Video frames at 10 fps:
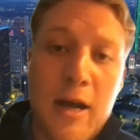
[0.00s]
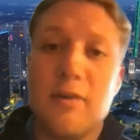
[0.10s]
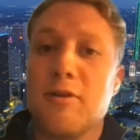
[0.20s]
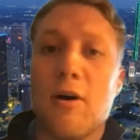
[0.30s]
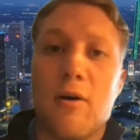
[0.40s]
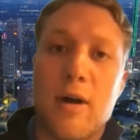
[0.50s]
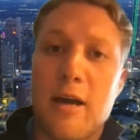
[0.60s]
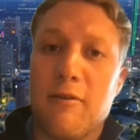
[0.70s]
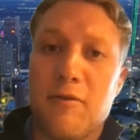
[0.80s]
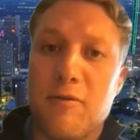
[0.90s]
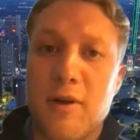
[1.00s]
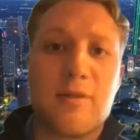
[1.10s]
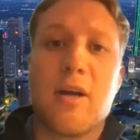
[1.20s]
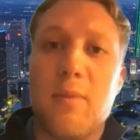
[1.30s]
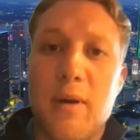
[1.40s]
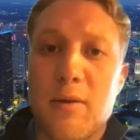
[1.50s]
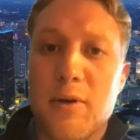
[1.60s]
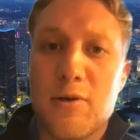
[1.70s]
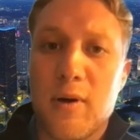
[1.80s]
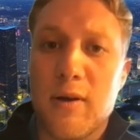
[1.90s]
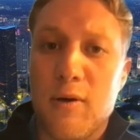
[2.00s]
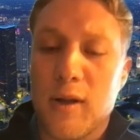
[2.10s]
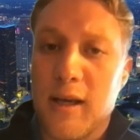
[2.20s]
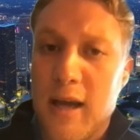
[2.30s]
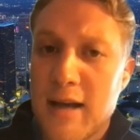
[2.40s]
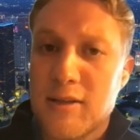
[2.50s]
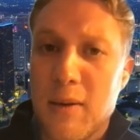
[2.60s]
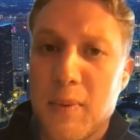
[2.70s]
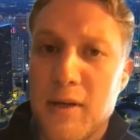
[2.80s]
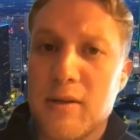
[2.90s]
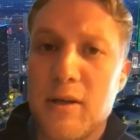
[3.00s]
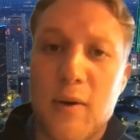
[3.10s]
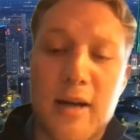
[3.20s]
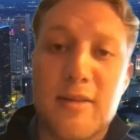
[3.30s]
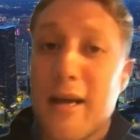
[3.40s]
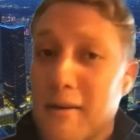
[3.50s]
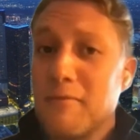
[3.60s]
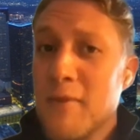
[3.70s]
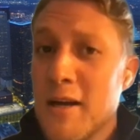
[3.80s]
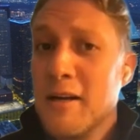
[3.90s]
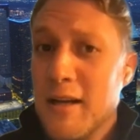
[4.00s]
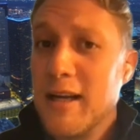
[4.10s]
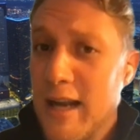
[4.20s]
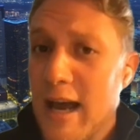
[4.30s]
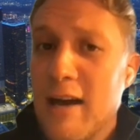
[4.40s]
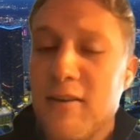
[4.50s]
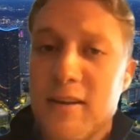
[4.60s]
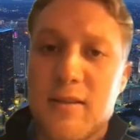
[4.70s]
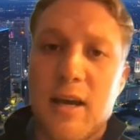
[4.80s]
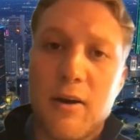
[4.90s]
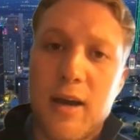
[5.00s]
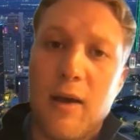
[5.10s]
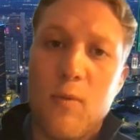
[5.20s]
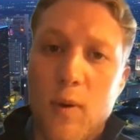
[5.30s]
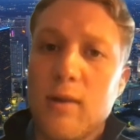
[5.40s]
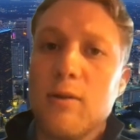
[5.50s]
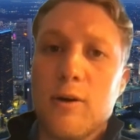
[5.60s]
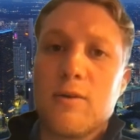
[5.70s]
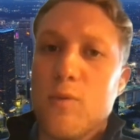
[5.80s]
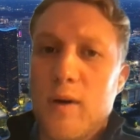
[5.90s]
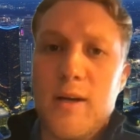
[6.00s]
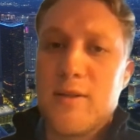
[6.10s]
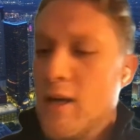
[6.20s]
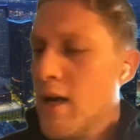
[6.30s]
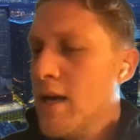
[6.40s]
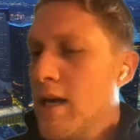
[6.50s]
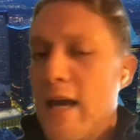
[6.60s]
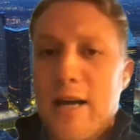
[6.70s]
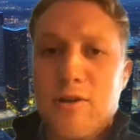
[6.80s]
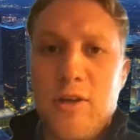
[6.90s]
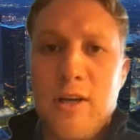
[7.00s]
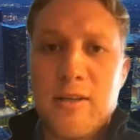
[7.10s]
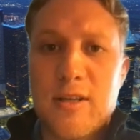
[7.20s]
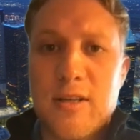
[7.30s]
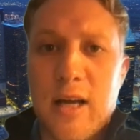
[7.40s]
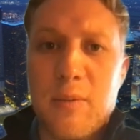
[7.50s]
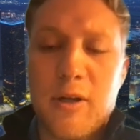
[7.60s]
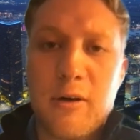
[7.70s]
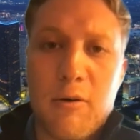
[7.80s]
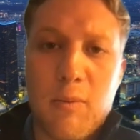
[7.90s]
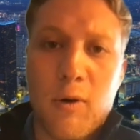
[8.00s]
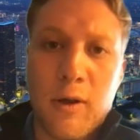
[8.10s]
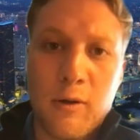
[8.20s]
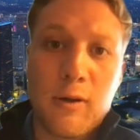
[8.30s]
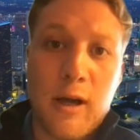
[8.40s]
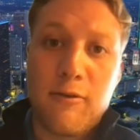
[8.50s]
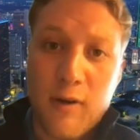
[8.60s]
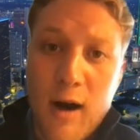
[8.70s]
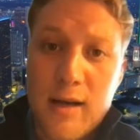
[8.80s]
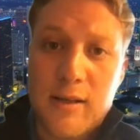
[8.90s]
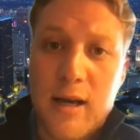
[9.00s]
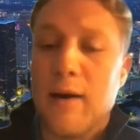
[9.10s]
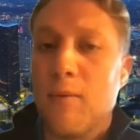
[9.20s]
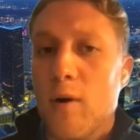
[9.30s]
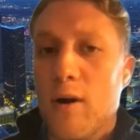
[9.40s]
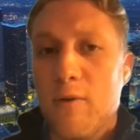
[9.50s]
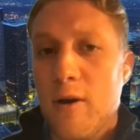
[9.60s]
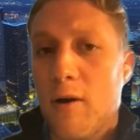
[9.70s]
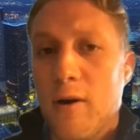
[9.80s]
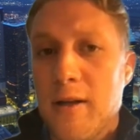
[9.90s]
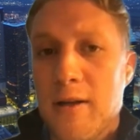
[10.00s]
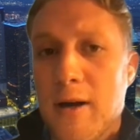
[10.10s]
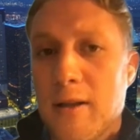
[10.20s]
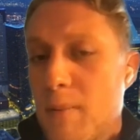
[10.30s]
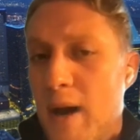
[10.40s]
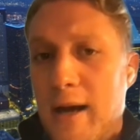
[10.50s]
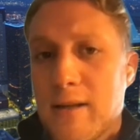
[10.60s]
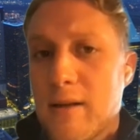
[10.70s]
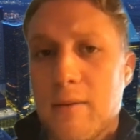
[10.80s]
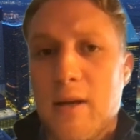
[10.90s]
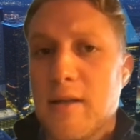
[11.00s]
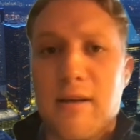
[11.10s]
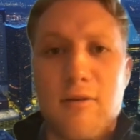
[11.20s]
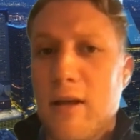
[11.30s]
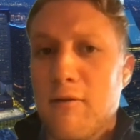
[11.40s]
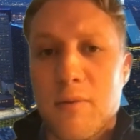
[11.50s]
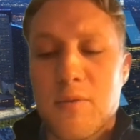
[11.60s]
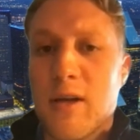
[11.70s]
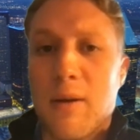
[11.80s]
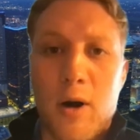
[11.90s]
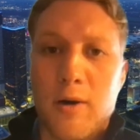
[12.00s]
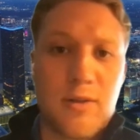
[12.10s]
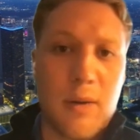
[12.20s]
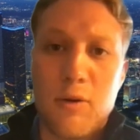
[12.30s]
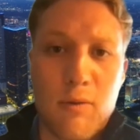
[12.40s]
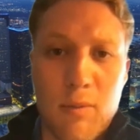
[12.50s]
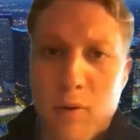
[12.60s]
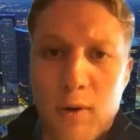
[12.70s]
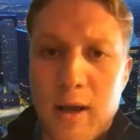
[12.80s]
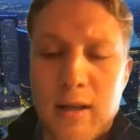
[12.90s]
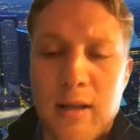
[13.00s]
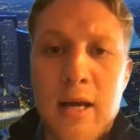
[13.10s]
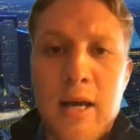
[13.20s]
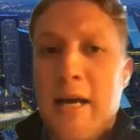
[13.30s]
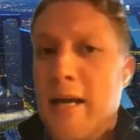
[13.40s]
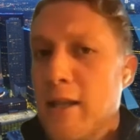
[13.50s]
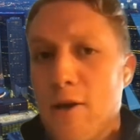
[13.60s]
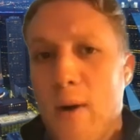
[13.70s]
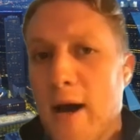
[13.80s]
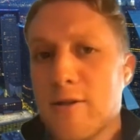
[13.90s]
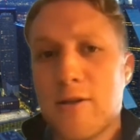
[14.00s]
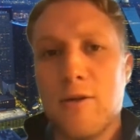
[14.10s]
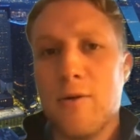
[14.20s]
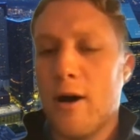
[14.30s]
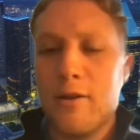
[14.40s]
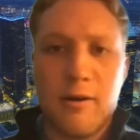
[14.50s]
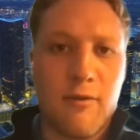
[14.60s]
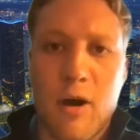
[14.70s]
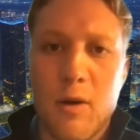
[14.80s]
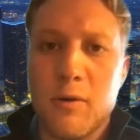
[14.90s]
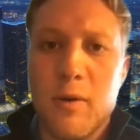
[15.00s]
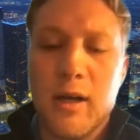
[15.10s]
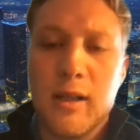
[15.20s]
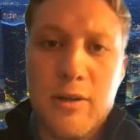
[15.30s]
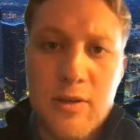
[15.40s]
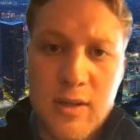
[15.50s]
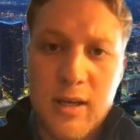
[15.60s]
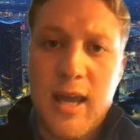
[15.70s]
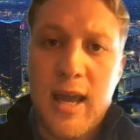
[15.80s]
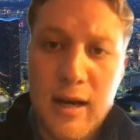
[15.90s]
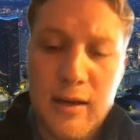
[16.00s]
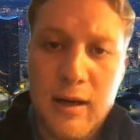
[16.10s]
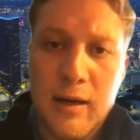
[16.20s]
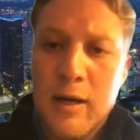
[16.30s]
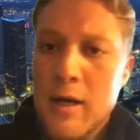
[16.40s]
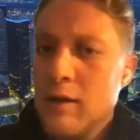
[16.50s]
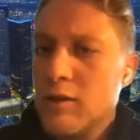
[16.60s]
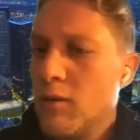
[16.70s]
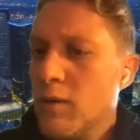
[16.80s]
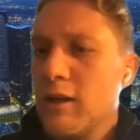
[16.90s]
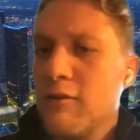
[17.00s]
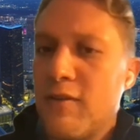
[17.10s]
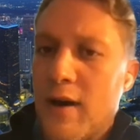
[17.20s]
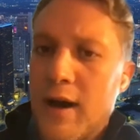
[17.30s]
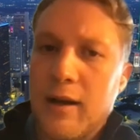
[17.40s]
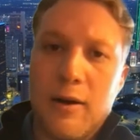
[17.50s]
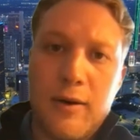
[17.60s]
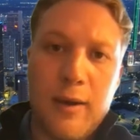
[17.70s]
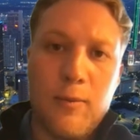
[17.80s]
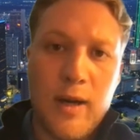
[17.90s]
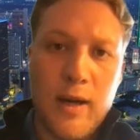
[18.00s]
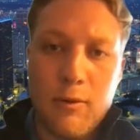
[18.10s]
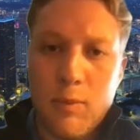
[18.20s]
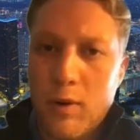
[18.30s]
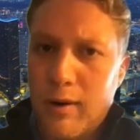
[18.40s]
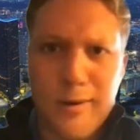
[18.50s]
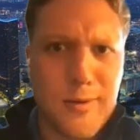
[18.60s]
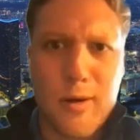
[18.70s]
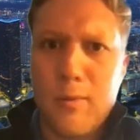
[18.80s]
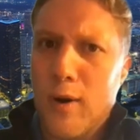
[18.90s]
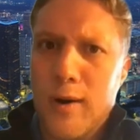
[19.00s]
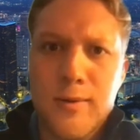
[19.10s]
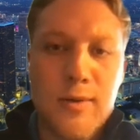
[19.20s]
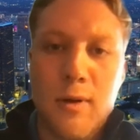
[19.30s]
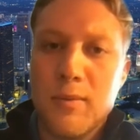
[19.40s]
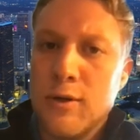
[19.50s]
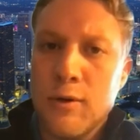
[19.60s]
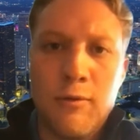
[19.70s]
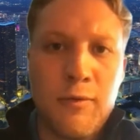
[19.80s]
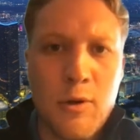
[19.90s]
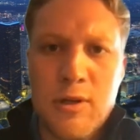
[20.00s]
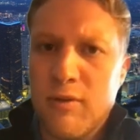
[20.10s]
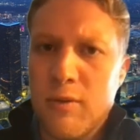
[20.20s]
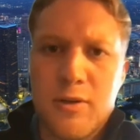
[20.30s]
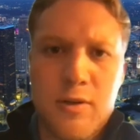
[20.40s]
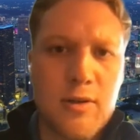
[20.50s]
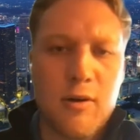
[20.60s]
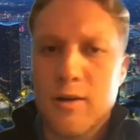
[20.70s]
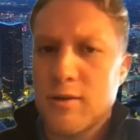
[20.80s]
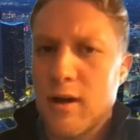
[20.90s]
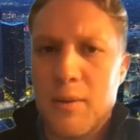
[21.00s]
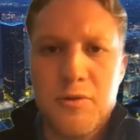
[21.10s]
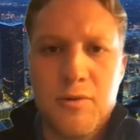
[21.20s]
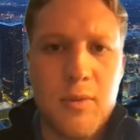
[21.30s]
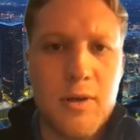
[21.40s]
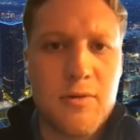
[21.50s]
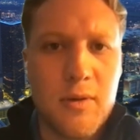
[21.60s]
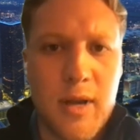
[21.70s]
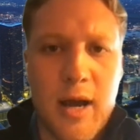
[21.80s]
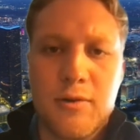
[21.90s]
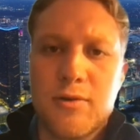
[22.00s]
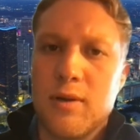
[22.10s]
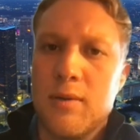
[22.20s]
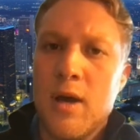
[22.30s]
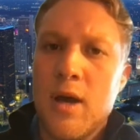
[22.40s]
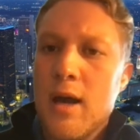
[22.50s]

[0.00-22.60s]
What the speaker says: And so if that's going to be the majority of the oil and gas companies in the US, they're going to get ahead of it and say, okay, what is ESG and sustainability reporting look like for us? And what have we already done in the past? That means everything from subpart W reporting in the US to other environmental regulations in Canada to really define, okay, we need to report on our scope 1, scope 2, fugitive emissions across our upstream, midstream, downstream.